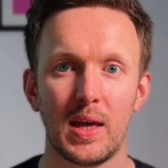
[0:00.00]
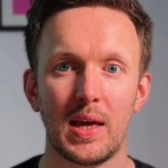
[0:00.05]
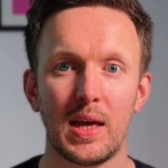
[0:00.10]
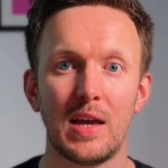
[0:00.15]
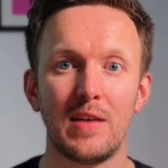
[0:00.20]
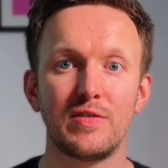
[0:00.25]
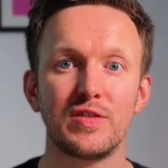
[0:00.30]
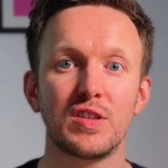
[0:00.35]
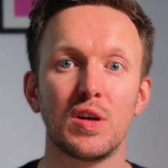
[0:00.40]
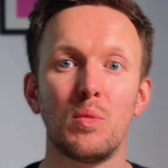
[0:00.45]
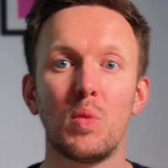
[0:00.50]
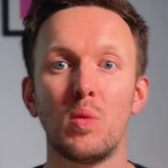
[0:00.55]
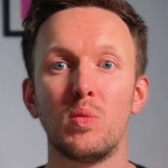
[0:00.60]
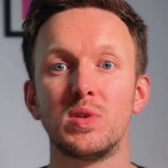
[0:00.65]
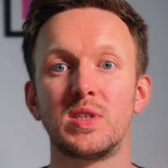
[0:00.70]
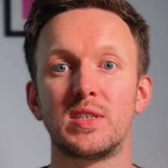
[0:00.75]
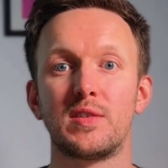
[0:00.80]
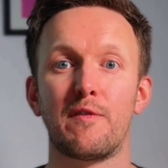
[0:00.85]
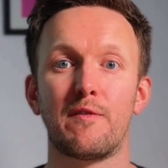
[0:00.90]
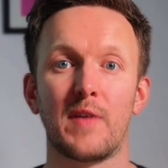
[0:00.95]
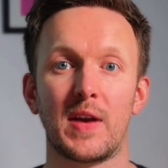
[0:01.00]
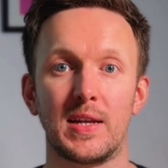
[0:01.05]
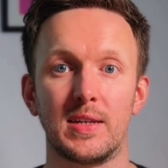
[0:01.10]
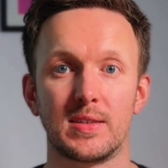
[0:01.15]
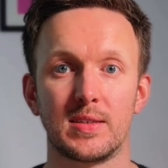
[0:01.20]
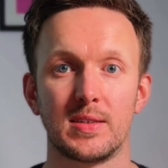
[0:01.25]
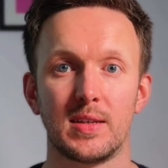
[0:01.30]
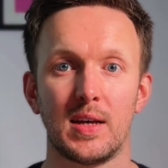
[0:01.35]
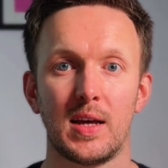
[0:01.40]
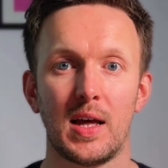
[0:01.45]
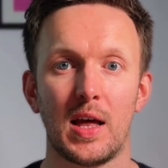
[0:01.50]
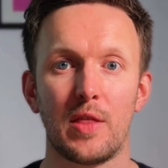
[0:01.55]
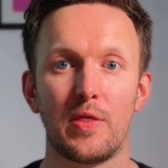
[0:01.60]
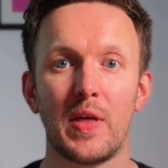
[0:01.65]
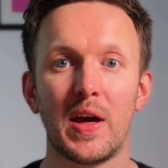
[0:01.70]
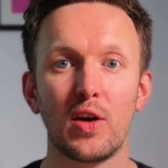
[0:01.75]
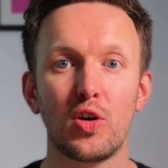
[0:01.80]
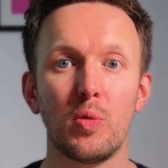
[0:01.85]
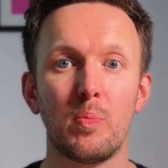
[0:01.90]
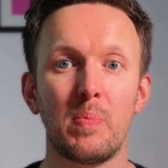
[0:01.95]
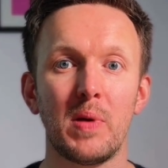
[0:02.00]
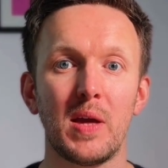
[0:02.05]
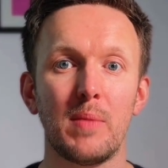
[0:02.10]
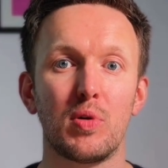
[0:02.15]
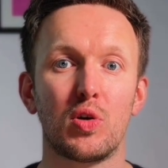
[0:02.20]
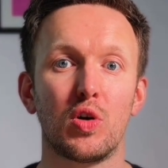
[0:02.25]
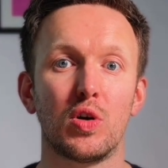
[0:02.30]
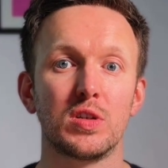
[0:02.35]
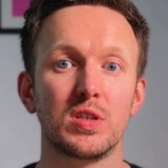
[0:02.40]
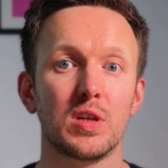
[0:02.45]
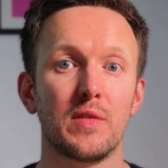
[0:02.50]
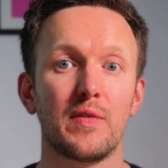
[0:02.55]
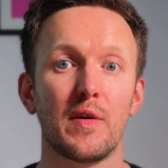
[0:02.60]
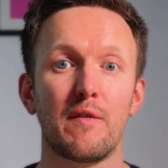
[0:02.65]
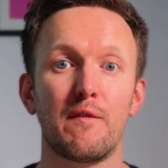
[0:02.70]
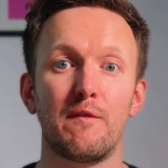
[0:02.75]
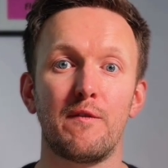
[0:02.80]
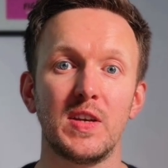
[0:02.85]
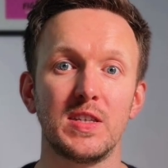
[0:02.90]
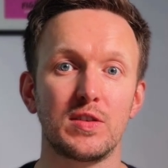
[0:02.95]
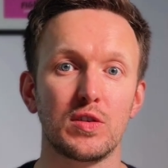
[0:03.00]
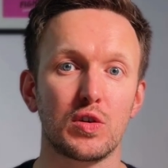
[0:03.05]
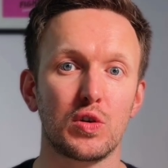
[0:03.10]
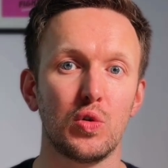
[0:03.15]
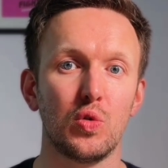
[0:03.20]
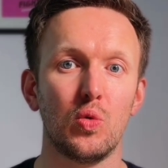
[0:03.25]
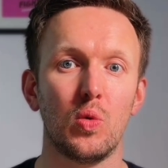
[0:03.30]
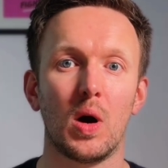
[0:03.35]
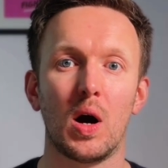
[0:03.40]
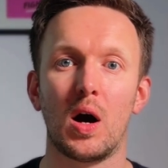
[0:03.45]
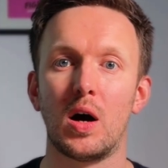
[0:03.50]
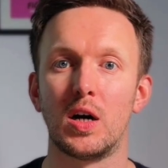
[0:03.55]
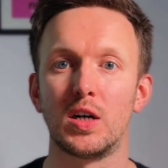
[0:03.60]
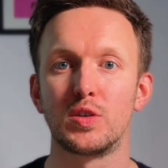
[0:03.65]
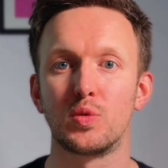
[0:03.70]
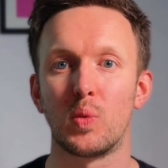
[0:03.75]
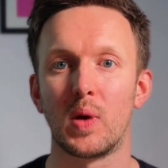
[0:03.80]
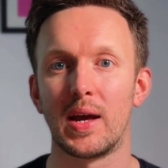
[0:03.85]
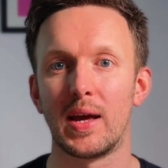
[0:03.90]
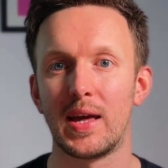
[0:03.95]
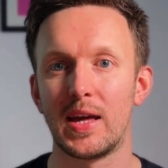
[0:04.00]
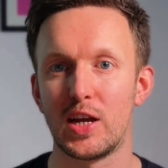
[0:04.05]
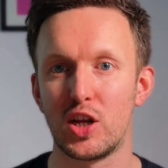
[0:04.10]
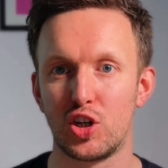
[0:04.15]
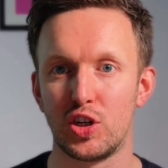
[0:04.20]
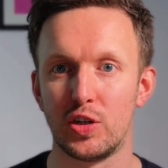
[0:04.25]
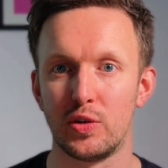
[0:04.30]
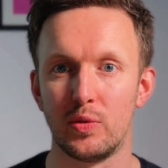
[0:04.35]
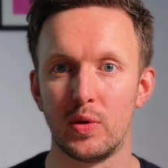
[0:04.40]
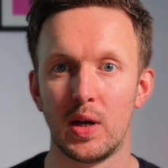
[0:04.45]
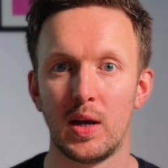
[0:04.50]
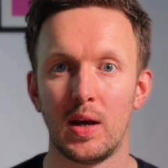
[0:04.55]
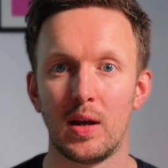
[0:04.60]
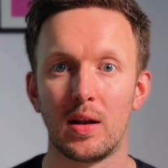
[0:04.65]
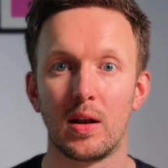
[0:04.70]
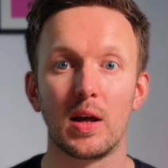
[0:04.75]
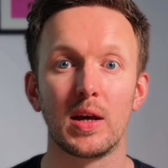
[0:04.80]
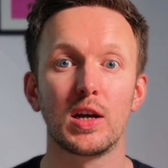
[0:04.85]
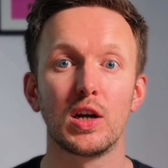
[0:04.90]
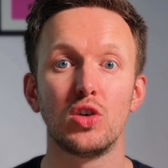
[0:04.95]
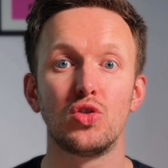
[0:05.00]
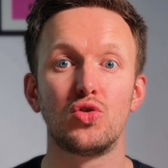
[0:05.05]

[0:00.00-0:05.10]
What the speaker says: If someone was to faint, that could be because of a physical hardware issue, like a